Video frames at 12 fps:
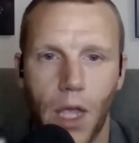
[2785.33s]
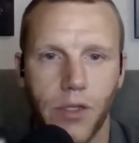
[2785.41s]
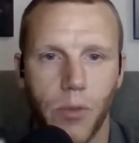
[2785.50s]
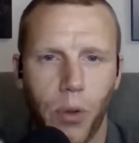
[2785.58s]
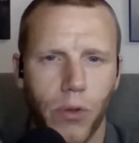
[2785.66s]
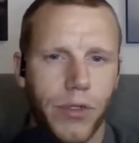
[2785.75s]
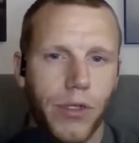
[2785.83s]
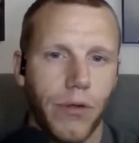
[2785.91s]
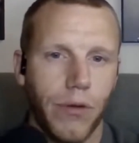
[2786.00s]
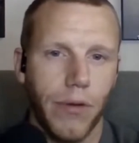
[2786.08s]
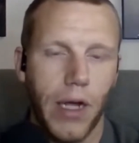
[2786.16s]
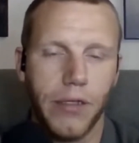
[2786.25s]
as opposed
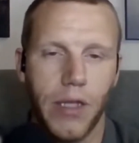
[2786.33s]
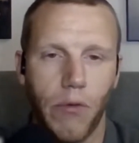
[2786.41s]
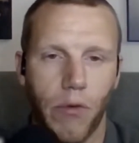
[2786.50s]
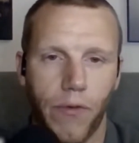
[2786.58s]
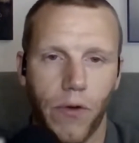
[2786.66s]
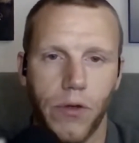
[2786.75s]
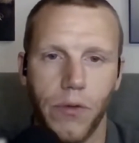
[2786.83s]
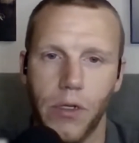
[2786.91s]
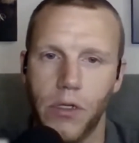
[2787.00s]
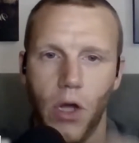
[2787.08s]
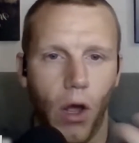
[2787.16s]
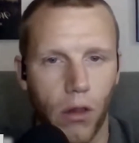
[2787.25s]
to, as they refer to
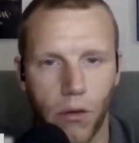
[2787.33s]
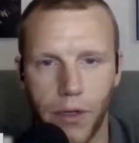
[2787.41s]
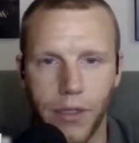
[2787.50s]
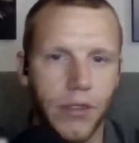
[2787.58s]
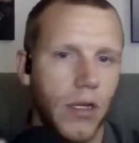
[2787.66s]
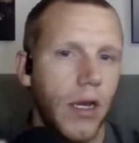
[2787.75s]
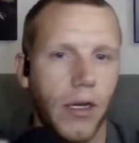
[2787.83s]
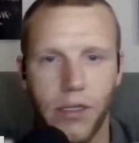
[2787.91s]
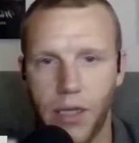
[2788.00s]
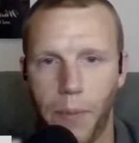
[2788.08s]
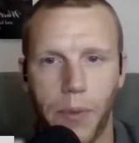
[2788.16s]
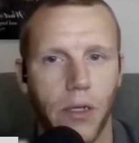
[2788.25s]
it, tolerance and
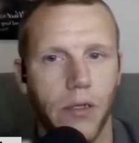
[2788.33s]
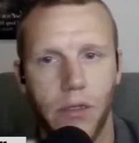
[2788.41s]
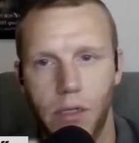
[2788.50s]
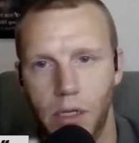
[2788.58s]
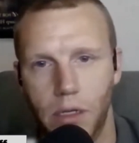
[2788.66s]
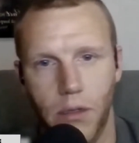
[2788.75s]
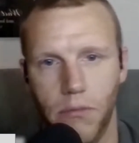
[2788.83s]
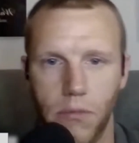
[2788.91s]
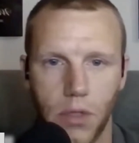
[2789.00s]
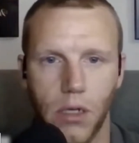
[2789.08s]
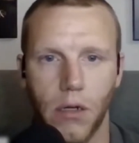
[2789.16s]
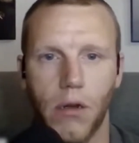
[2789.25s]
acceptance in,
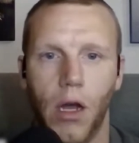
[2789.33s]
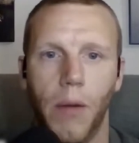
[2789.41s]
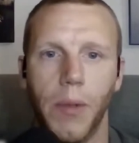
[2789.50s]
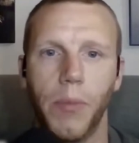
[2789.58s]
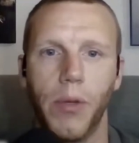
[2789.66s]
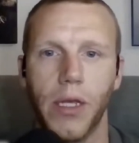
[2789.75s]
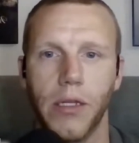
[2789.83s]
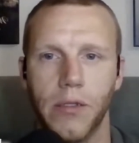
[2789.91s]
in a common